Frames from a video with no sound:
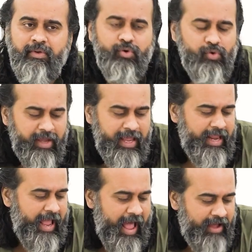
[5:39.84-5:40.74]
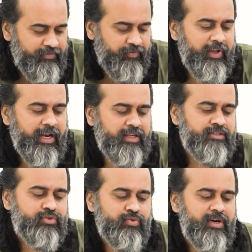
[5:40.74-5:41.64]
You can have
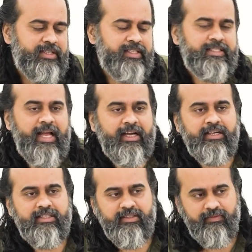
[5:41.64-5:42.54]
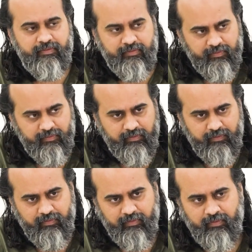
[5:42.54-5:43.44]
feelings towards this handkerchief.
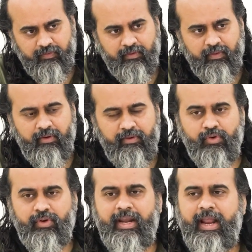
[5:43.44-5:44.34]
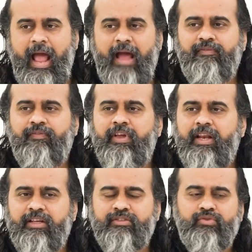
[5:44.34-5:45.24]
You can have
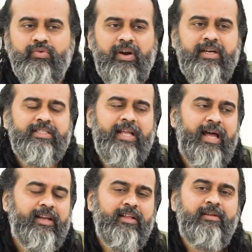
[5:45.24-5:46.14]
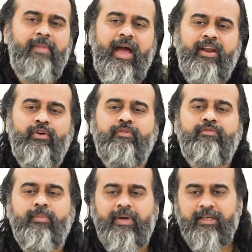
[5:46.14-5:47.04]
feelings towards another man or
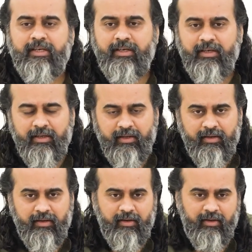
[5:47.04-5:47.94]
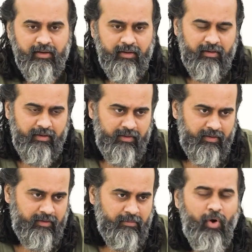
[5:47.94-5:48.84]
woman,
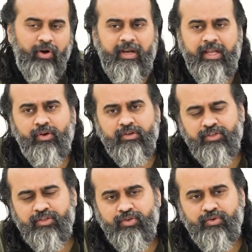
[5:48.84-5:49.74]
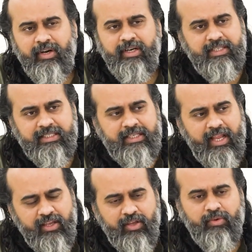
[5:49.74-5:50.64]
bodily constituted just
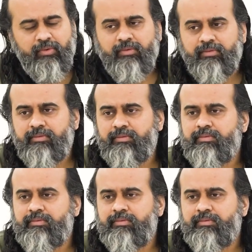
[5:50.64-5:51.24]
like you.